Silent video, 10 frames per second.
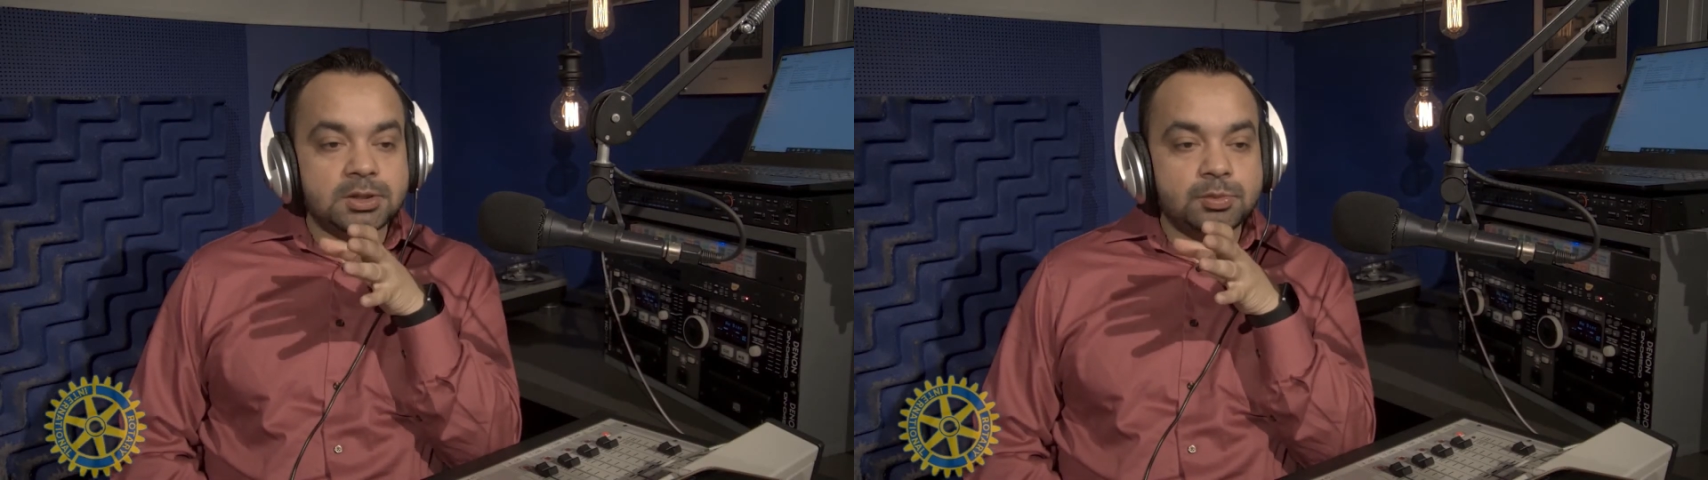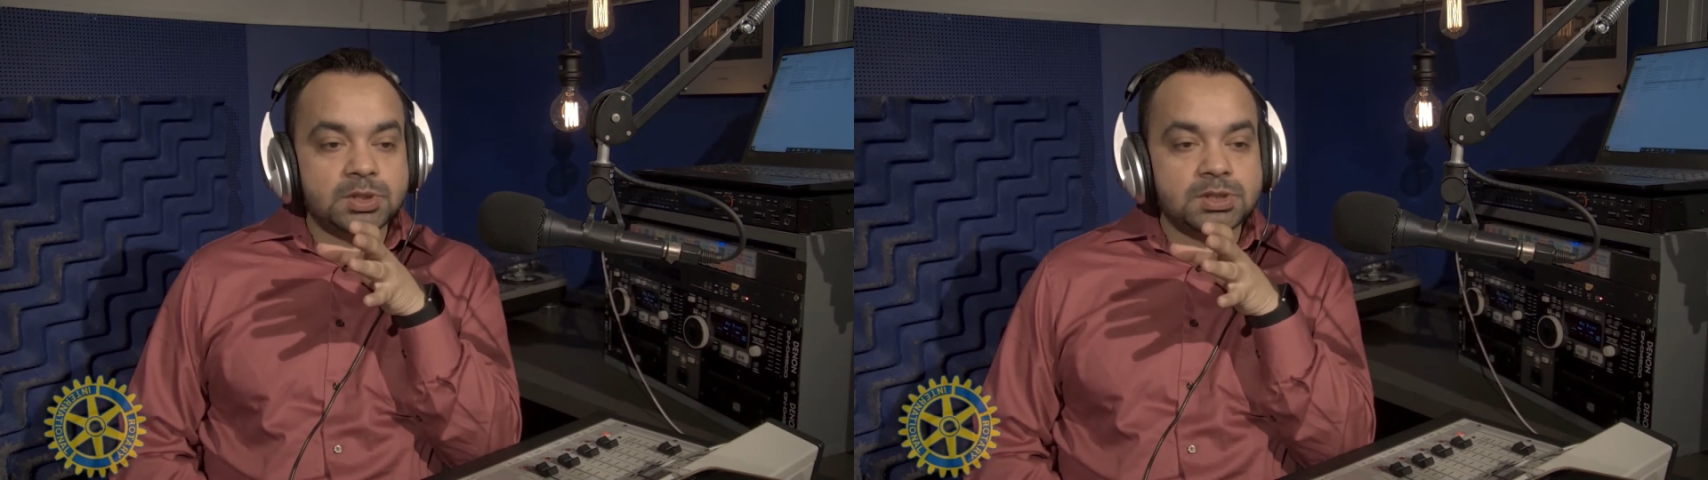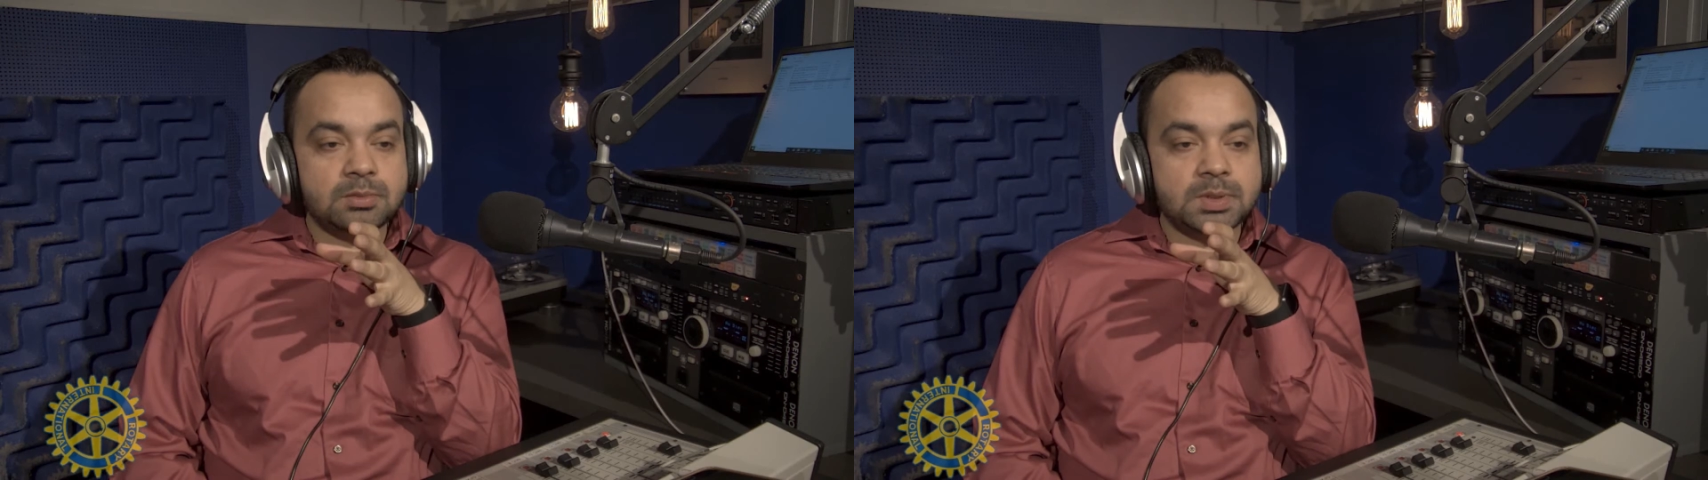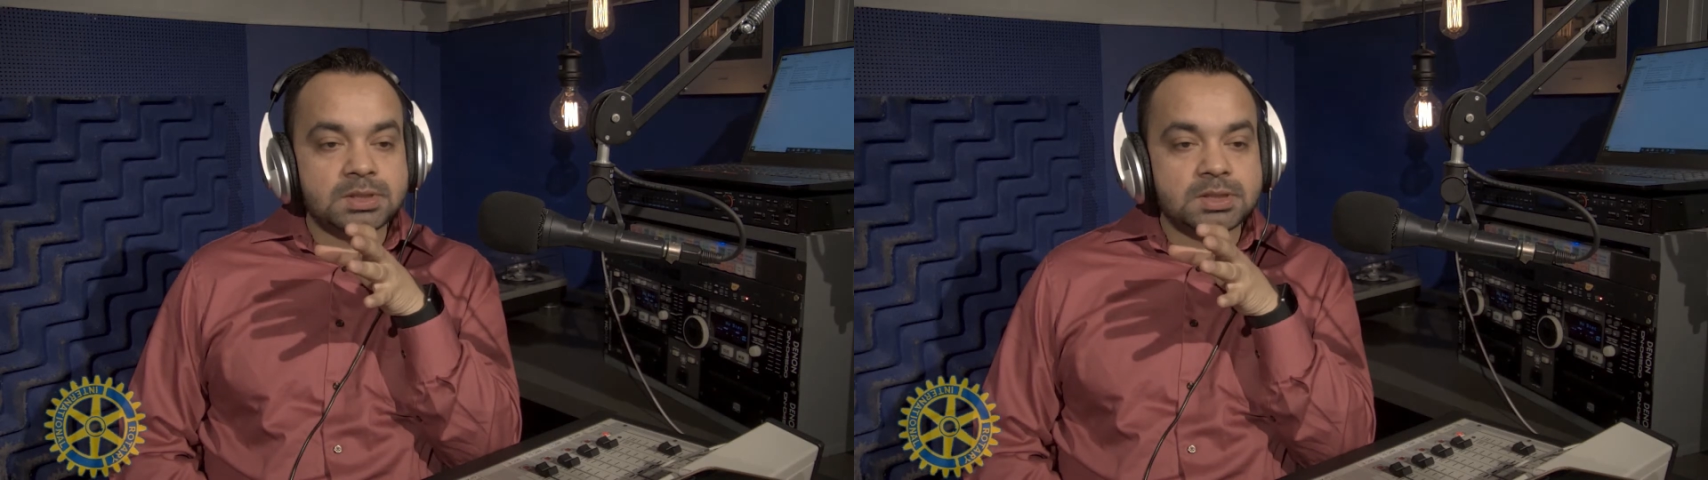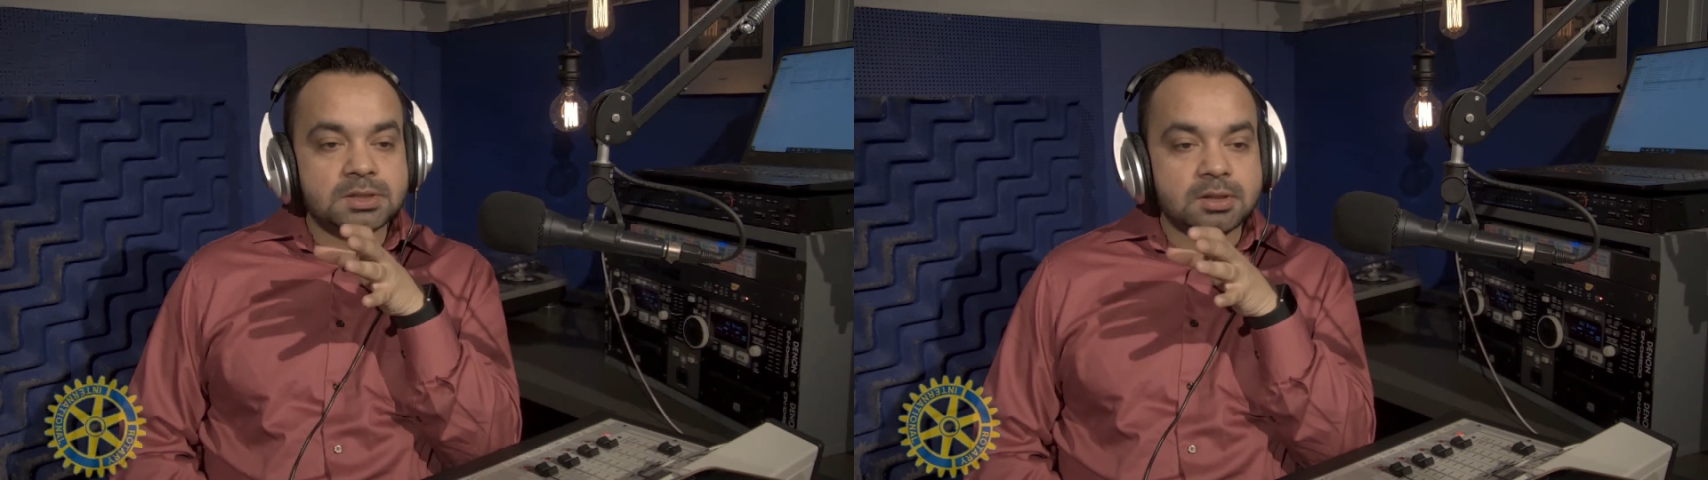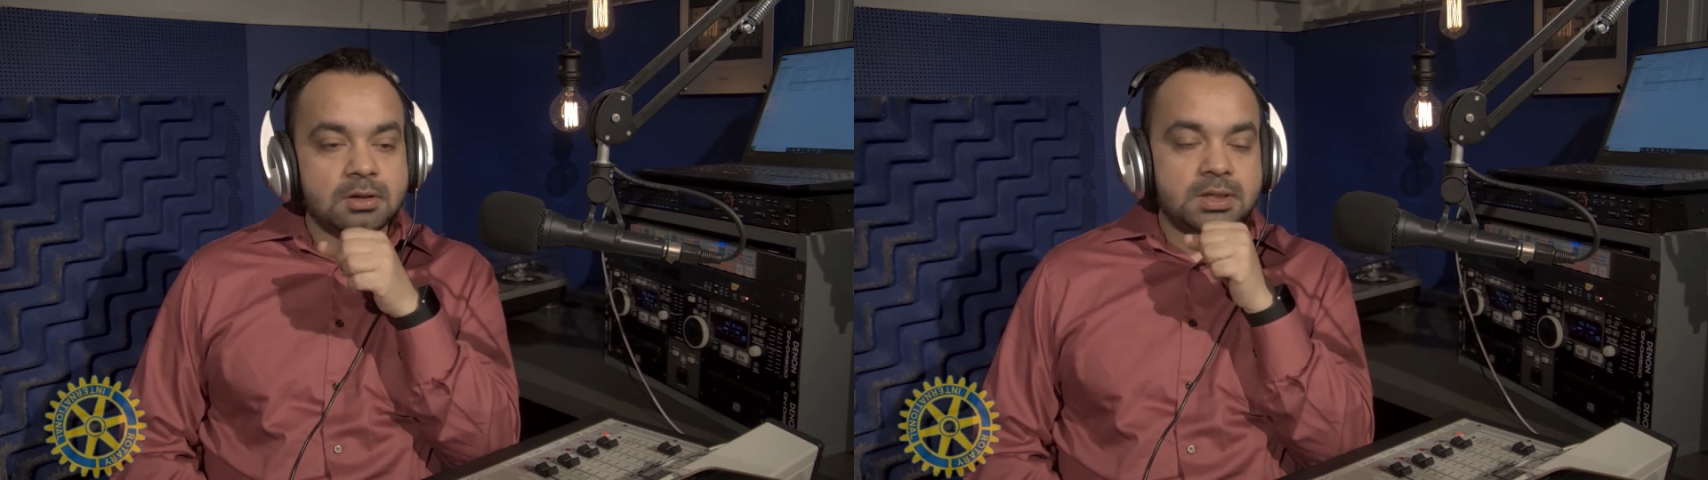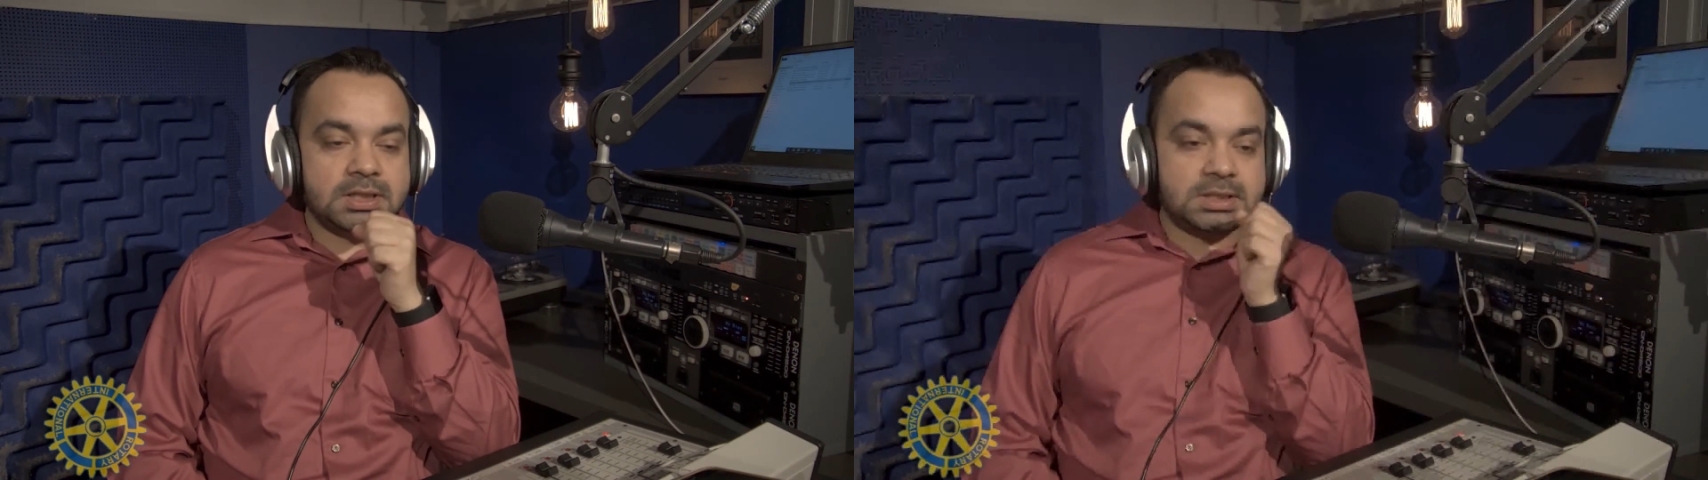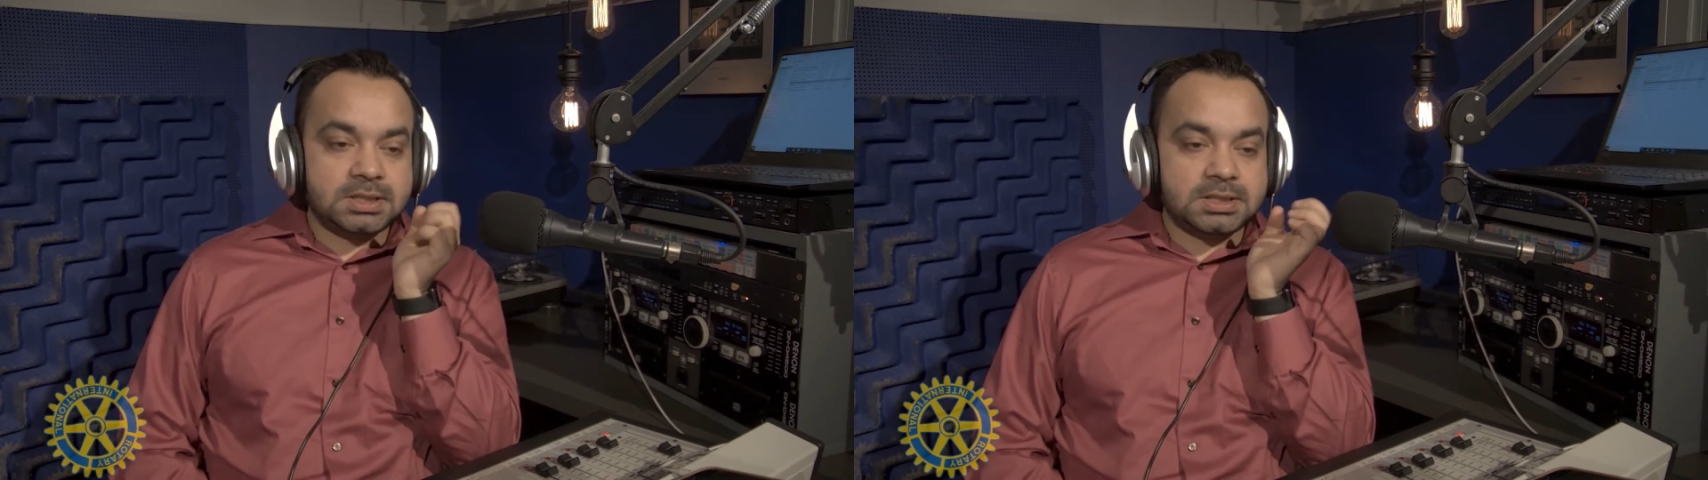individual basis, or
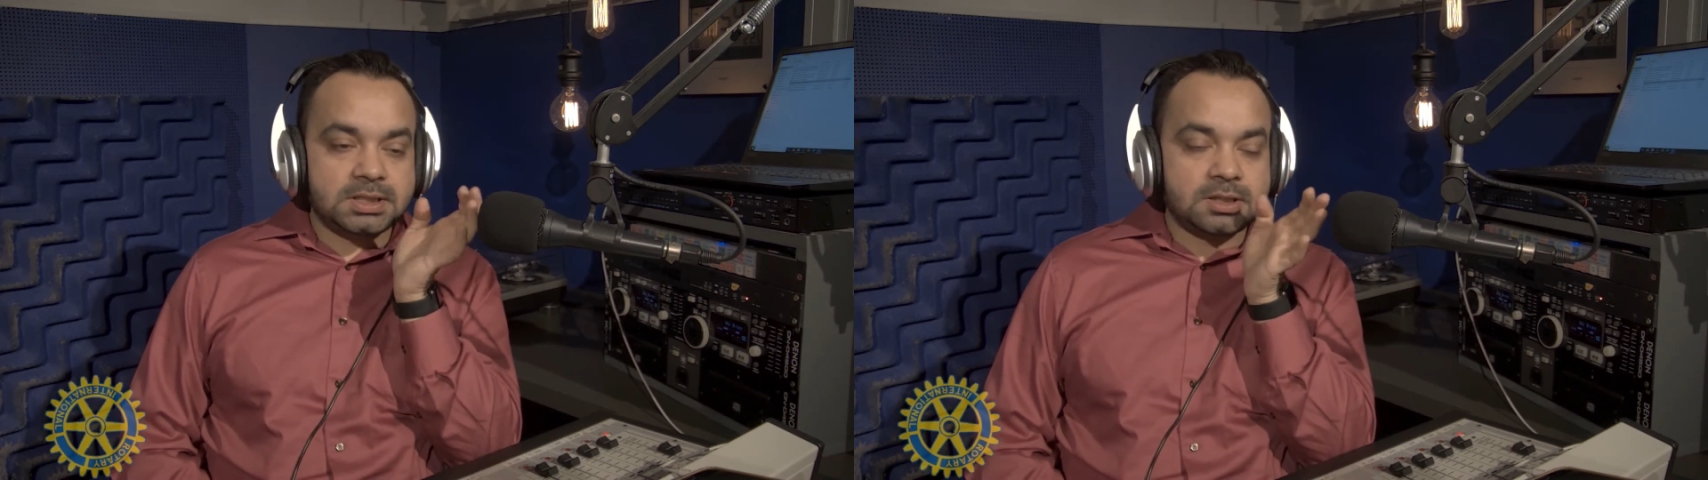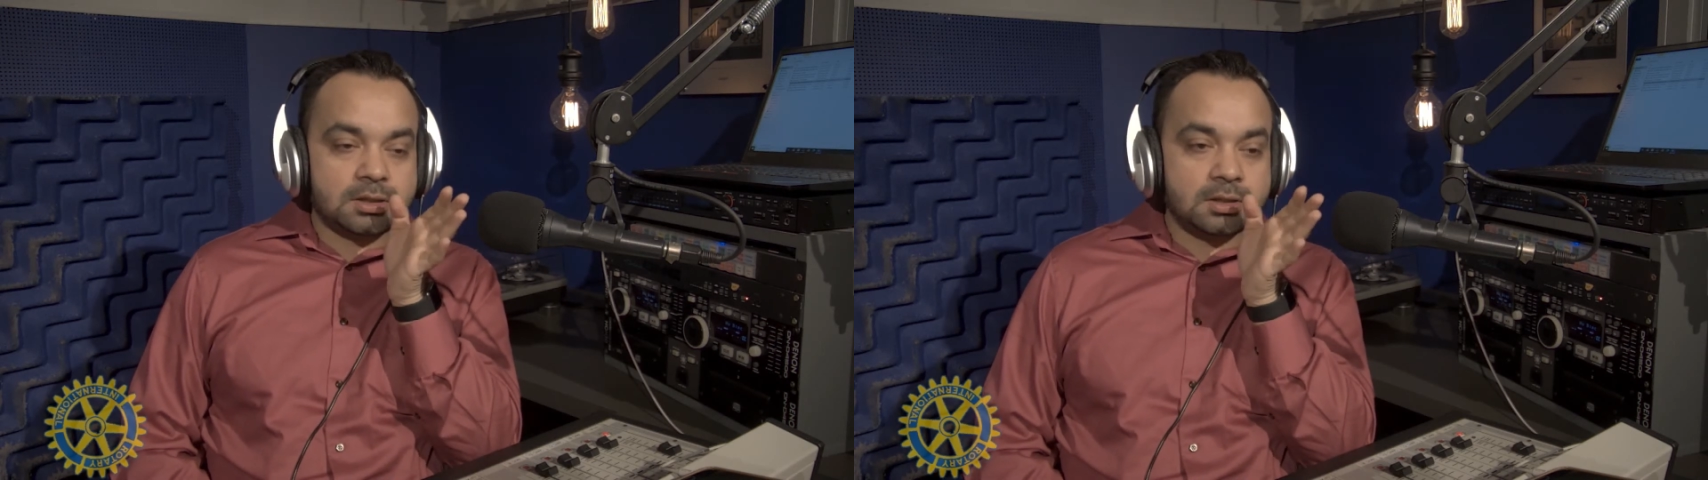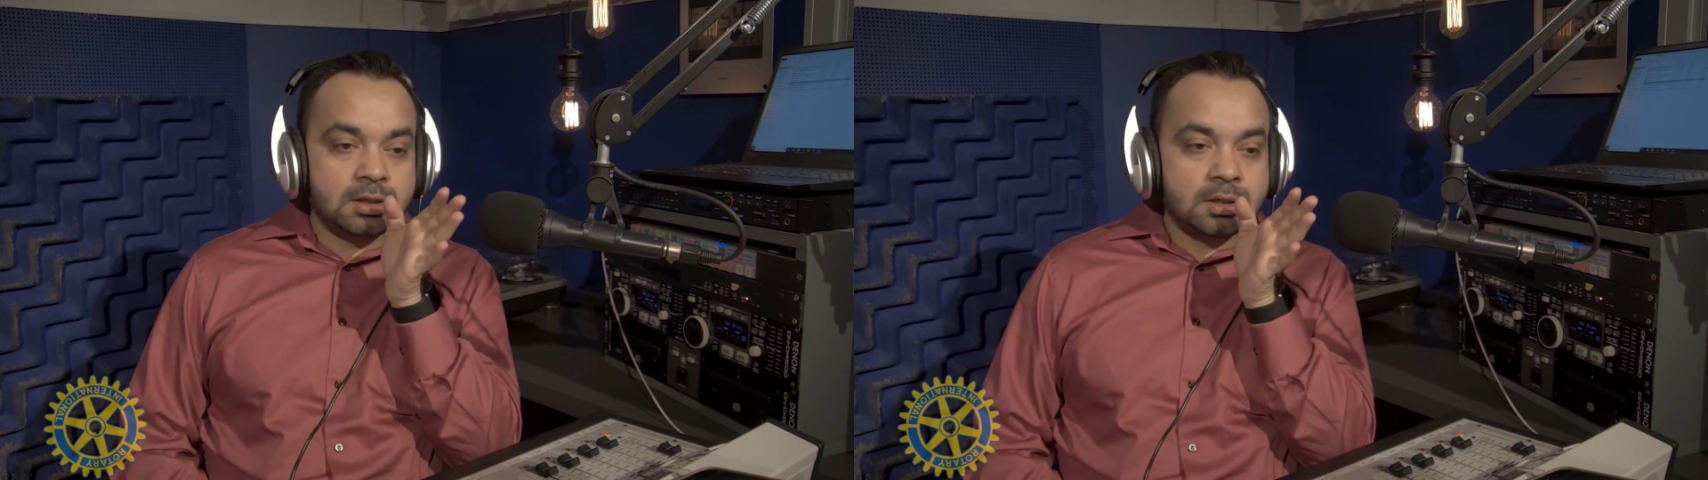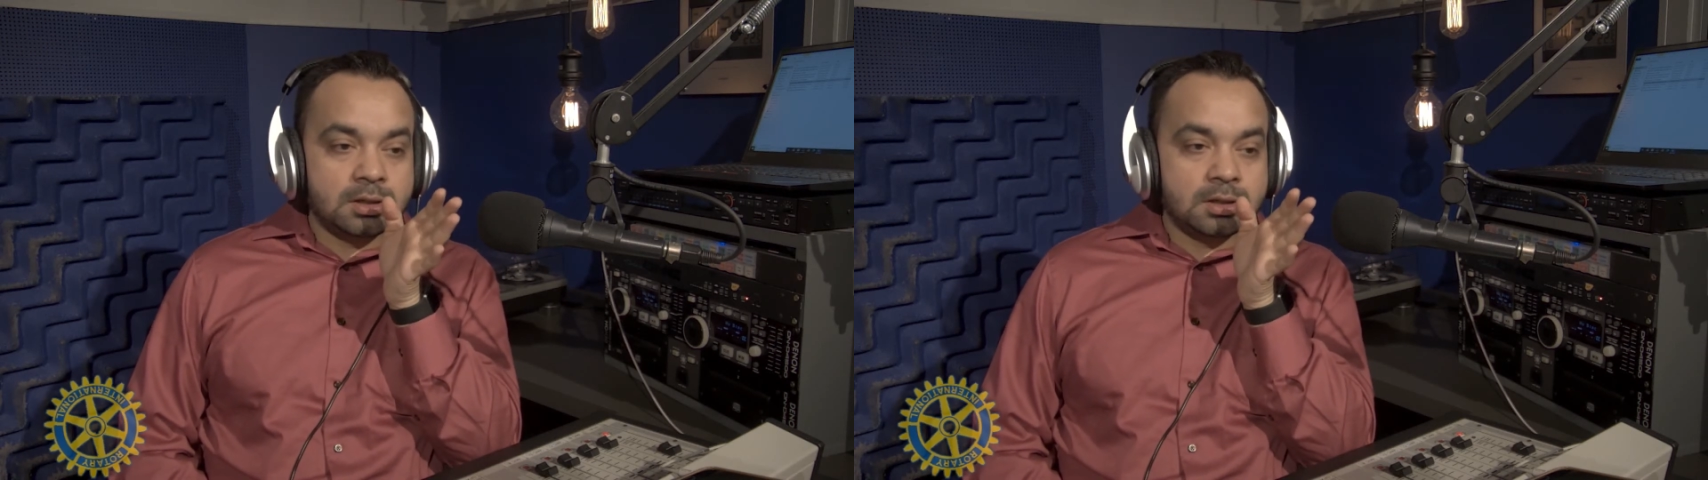is it in a